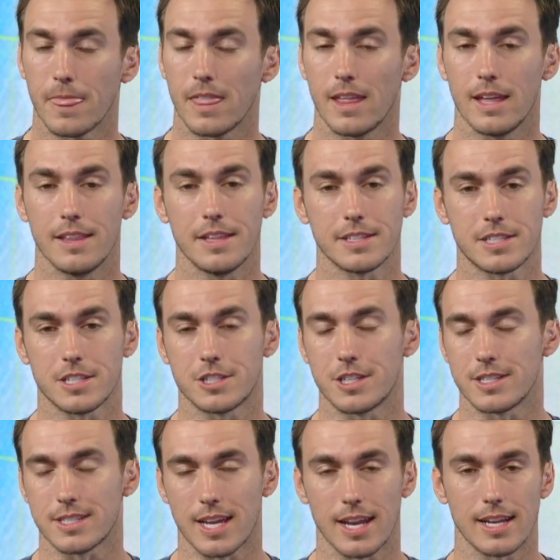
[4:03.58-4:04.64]
This is
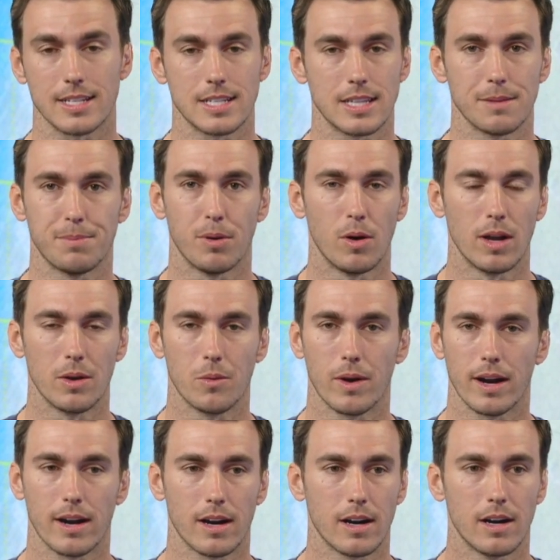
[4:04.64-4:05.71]
just getting to the point
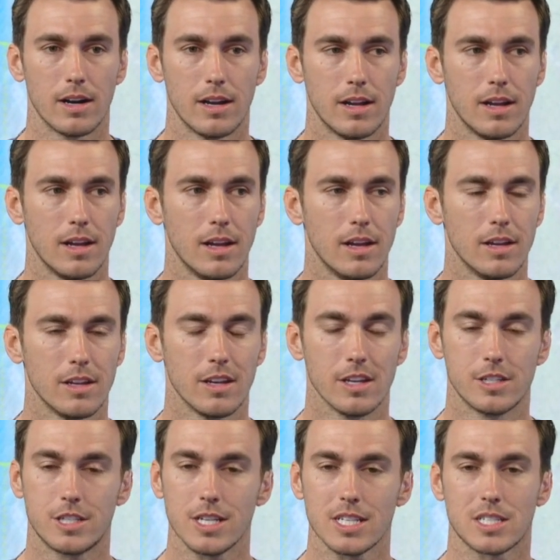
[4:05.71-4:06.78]
where you
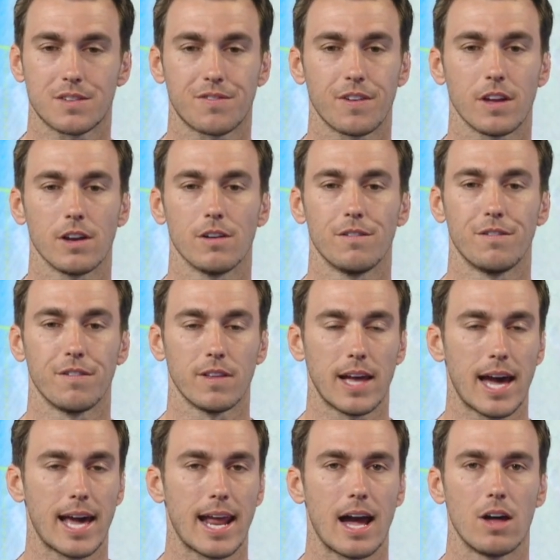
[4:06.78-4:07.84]
just feel
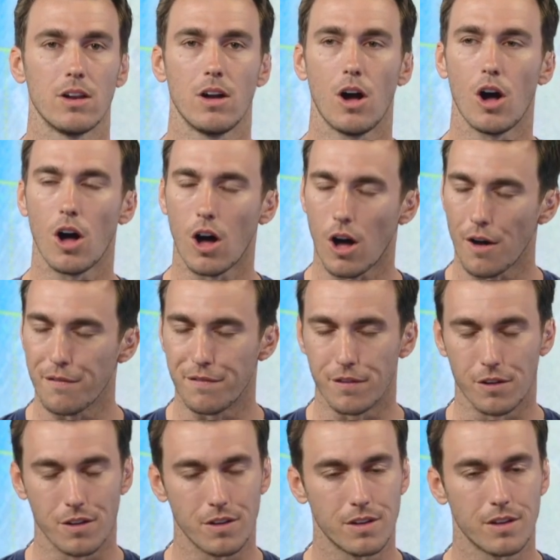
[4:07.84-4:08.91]
flat out
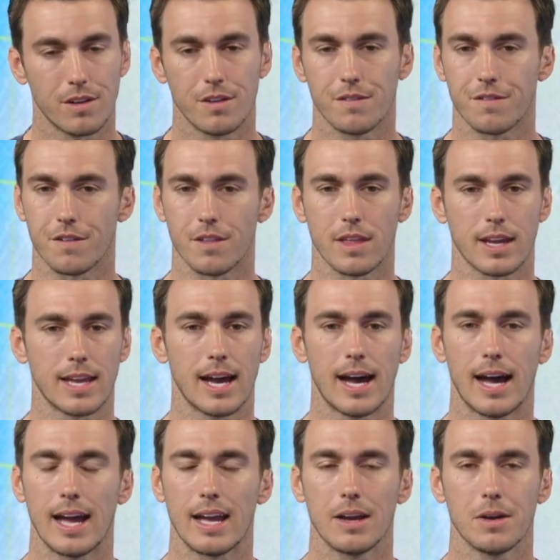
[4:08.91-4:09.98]
awful for the
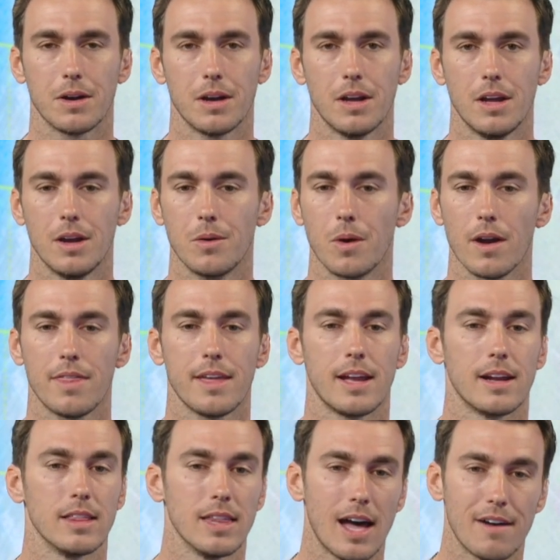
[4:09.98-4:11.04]
guy. Whether you
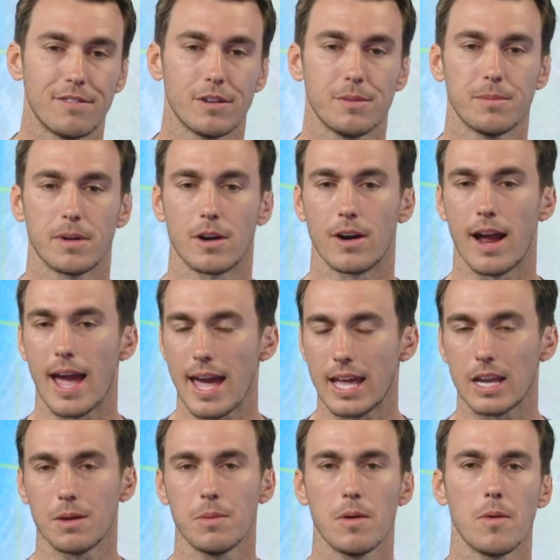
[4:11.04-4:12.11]
love him or hate
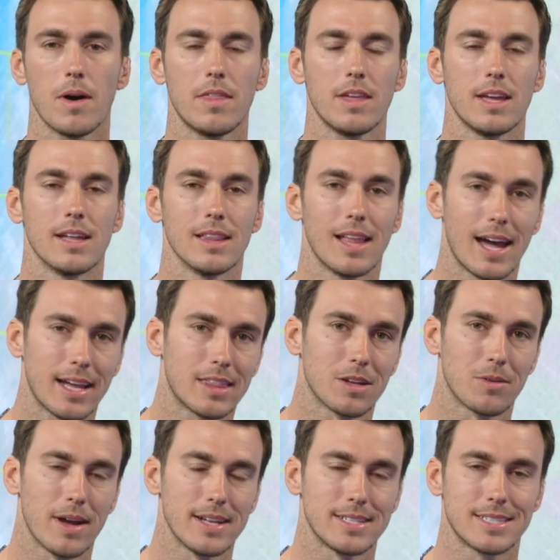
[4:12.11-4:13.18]
him, whether you like the
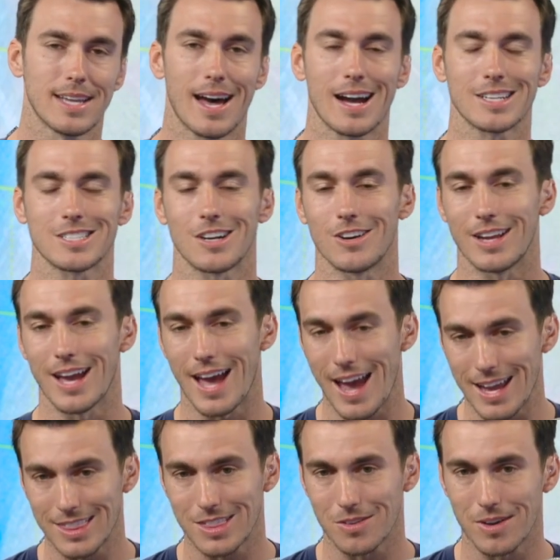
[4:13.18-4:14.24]
Red Sox or you
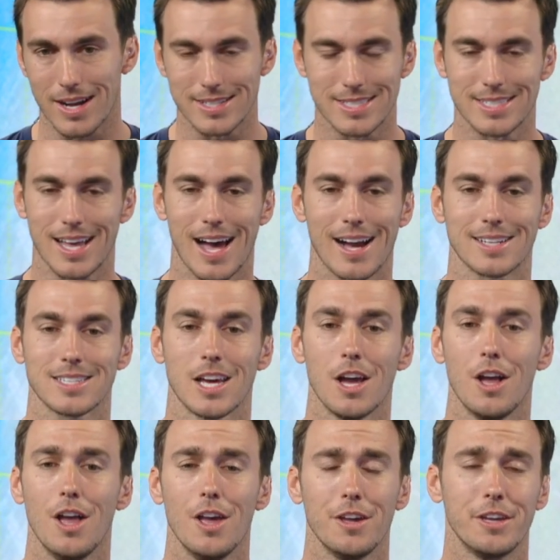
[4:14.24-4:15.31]
hate the Red Sox,
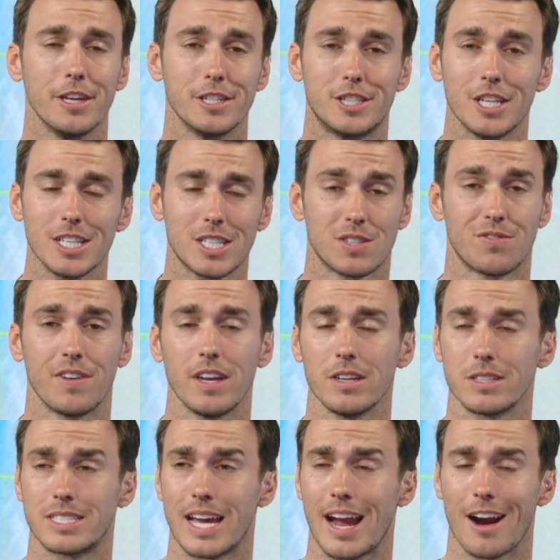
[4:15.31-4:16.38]
you just feel
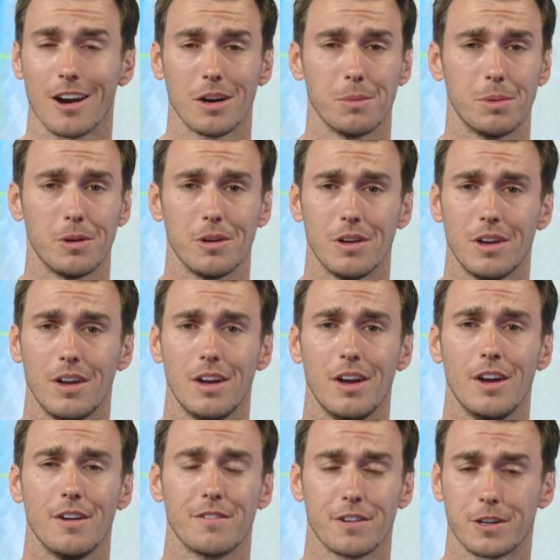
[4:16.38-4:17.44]
terrible
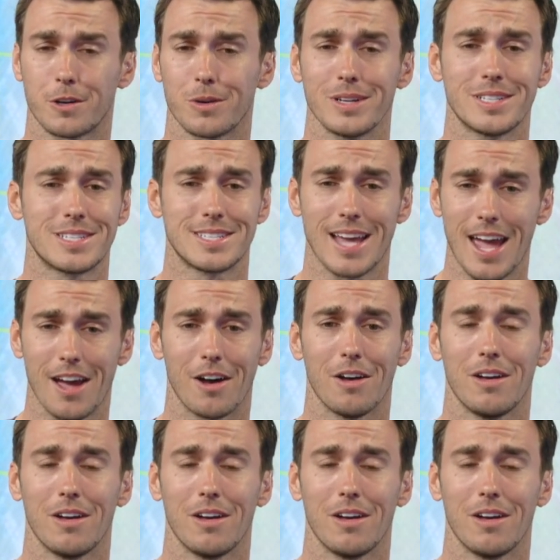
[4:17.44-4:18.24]
for Chris Sale.